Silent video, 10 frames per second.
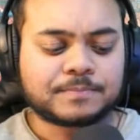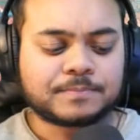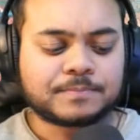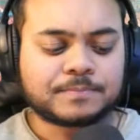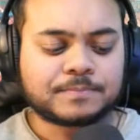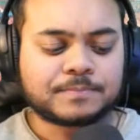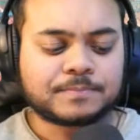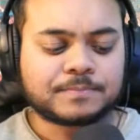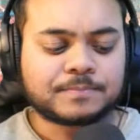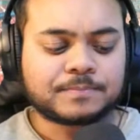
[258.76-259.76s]
been
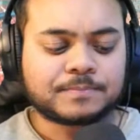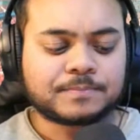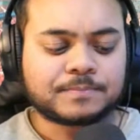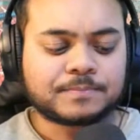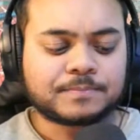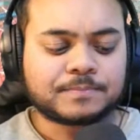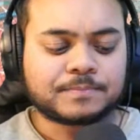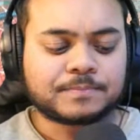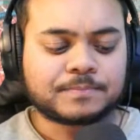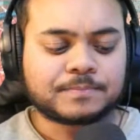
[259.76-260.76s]
reluctant to change the
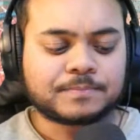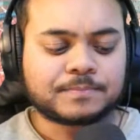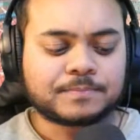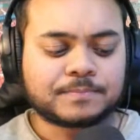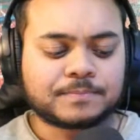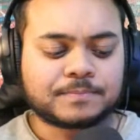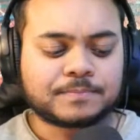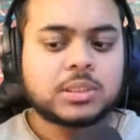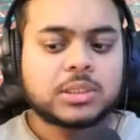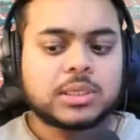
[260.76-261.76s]
system,
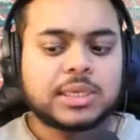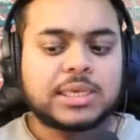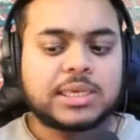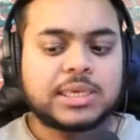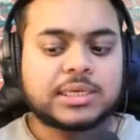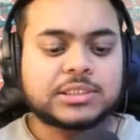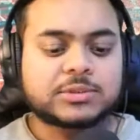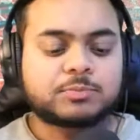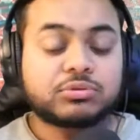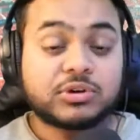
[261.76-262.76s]
he is
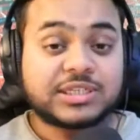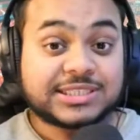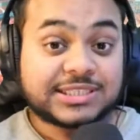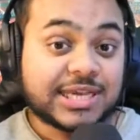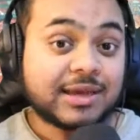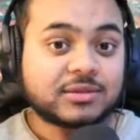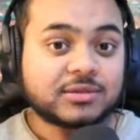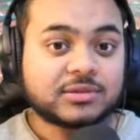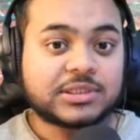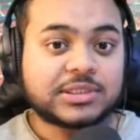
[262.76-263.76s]
pretty set.
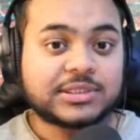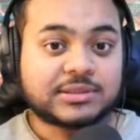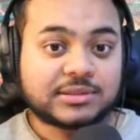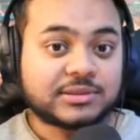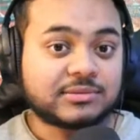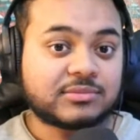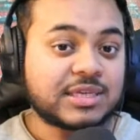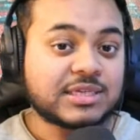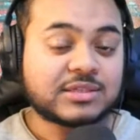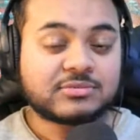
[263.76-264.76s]

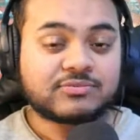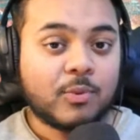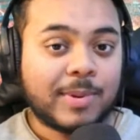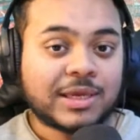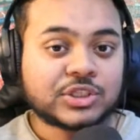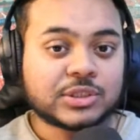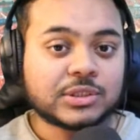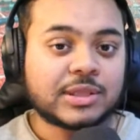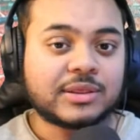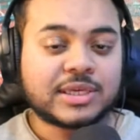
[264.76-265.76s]
This formation
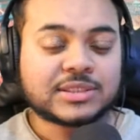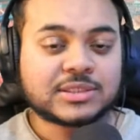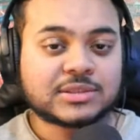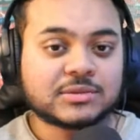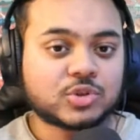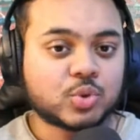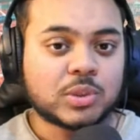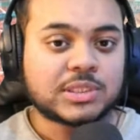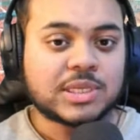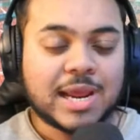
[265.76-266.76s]
and this squad
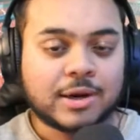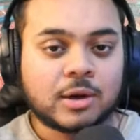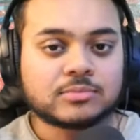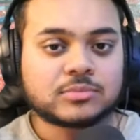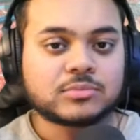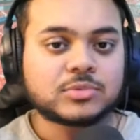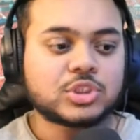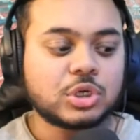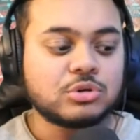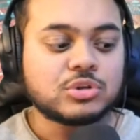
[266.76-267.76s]
lineup
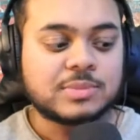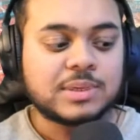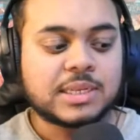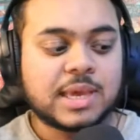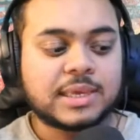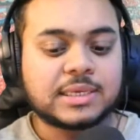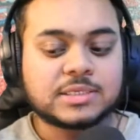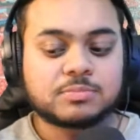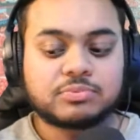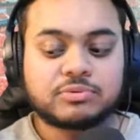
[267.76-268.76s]
shows me that he's
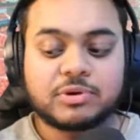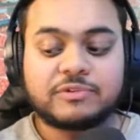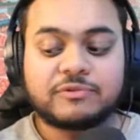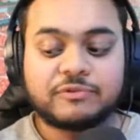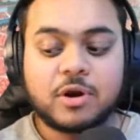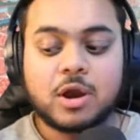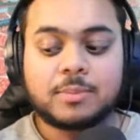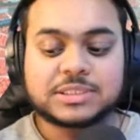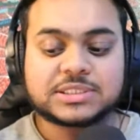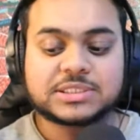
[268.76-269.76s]
pretty firm and
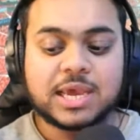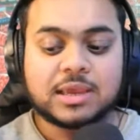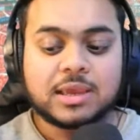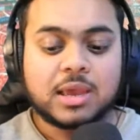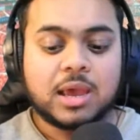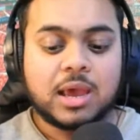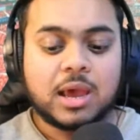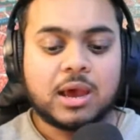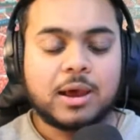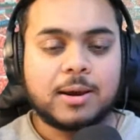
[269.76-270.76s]
set
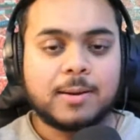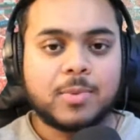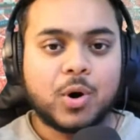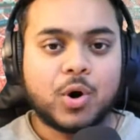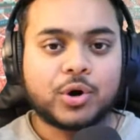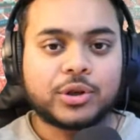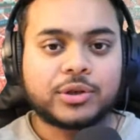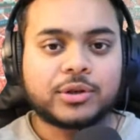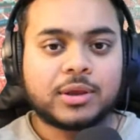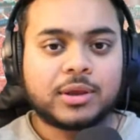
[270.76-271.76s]
on
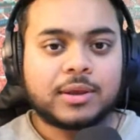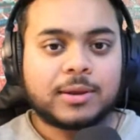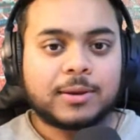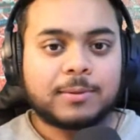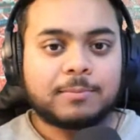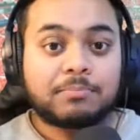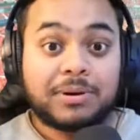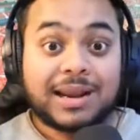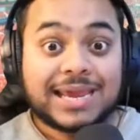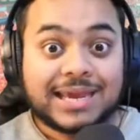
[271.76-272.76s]

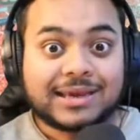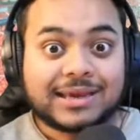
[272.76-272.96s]
playing